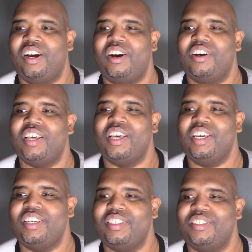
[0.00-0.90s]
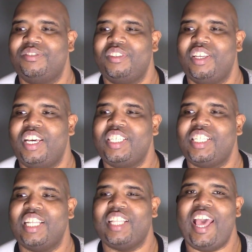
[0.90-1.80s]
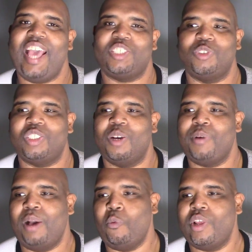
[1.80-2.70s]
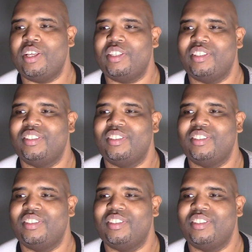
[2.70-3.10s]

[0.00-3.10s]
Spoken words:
Okay, it's not the actress though, but I'm with it.